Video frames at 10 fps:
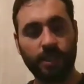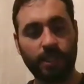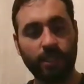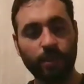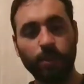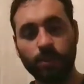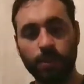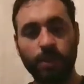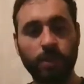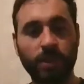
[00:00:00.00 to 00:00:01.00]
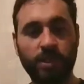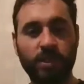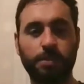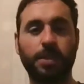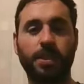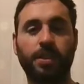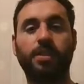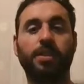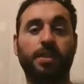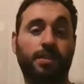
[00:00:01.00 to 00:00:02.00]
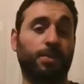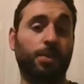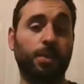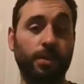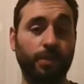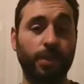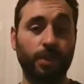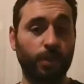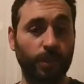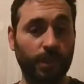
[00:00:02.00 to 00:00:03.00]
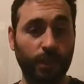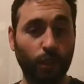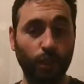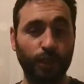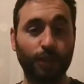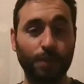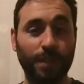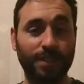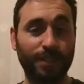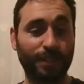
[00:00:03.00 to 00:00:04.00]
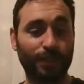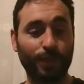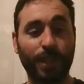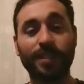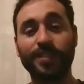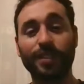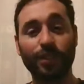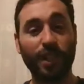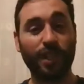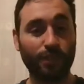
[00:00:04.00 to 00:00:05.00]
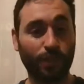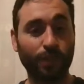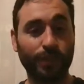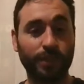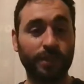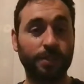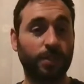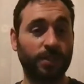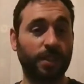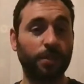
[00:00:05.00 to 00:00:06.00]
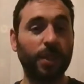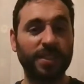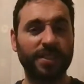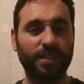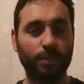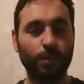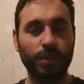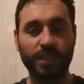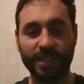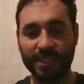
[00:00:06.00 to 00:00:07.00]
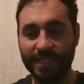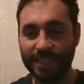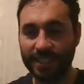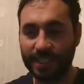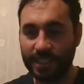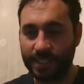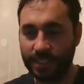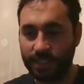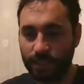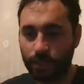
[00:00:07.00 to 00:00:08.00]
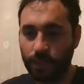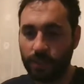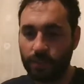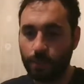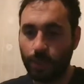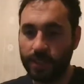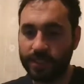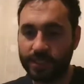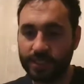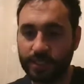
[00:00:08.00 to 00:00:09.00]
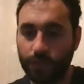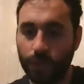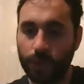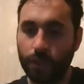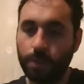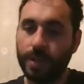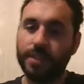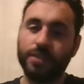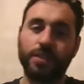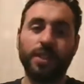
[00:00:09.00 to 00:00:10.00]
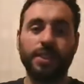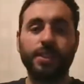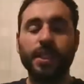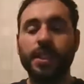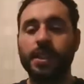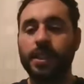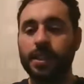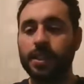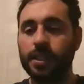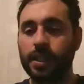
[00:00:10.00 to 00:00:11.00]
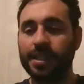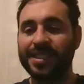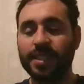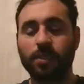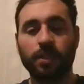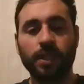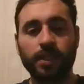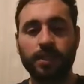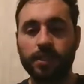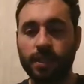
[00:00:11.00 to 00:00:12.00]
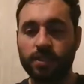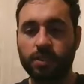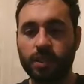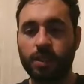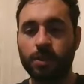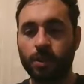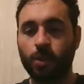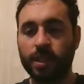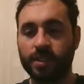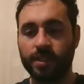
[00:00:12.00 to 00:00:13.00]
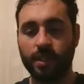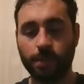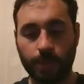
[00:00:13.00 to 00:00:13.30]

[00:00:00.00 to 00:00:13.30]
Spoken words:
I don't want to be doing it just to be on a video talking to myself. You guys need to get involved on it, because otherwise it doesn't work. Do you have a price list for your parts online? It's not online. It's on our WhatsApp.